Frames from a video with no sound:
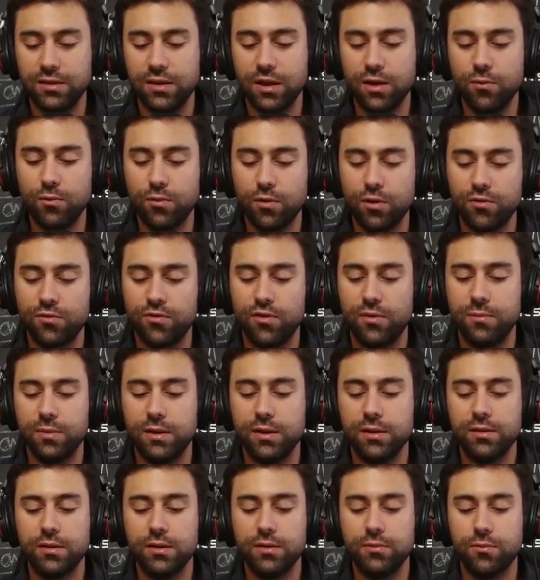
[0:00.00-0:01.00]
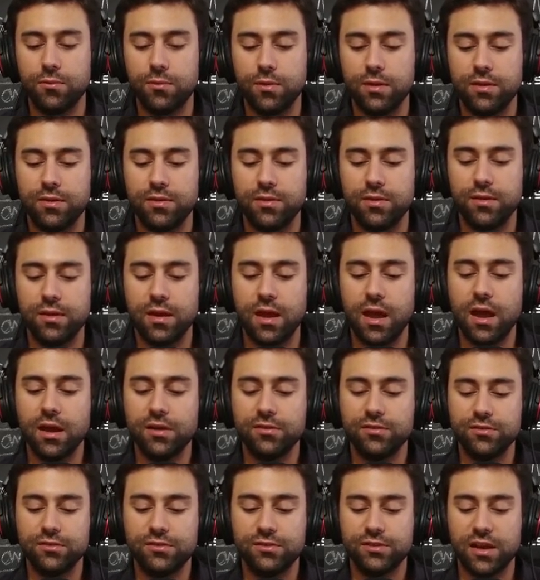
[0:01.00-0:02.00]
they were familiar with the
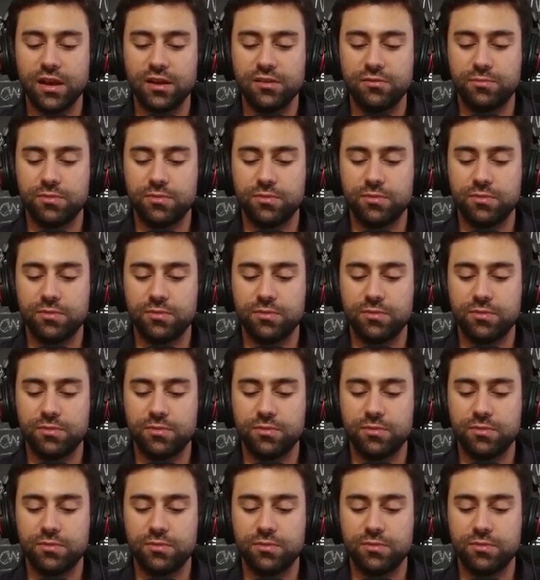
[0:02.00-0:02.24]
exercise